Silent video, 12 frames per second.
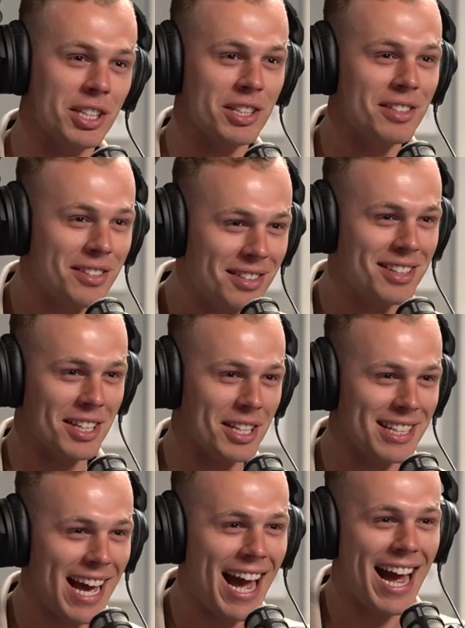the the
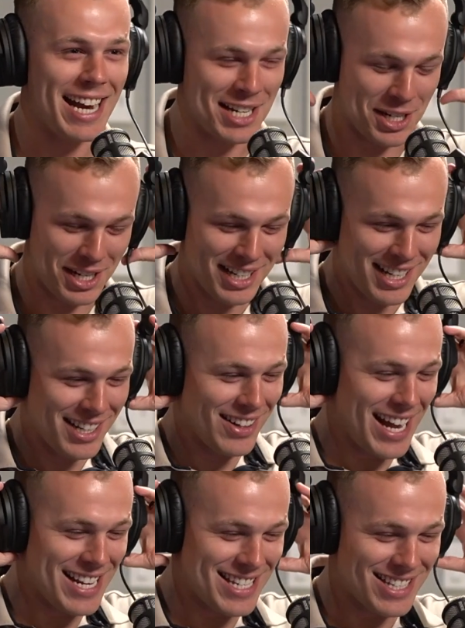yeah. dash
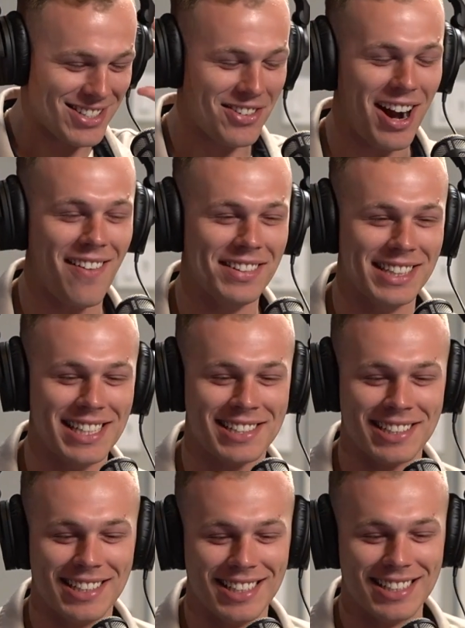as she's driving,
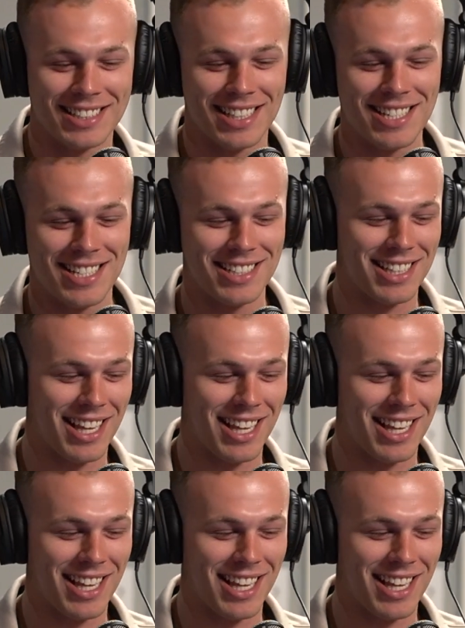listening to this because she's